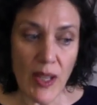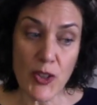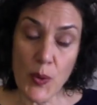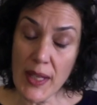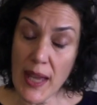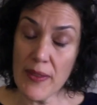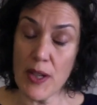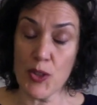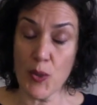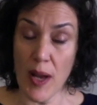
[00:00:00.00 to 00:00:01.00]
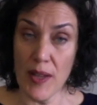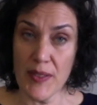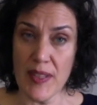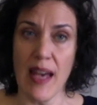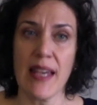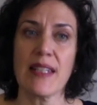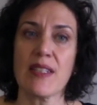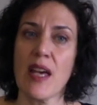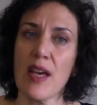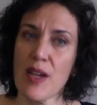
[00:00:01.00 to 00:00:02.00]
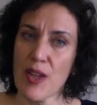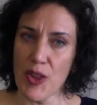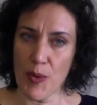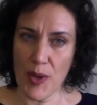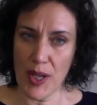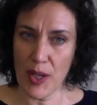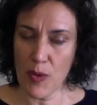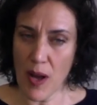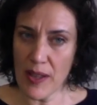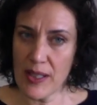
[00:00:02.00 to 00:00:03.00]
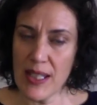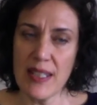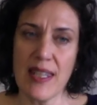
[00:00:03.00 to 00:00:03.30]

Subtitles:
So again, there are 12 signs, 3 qualities.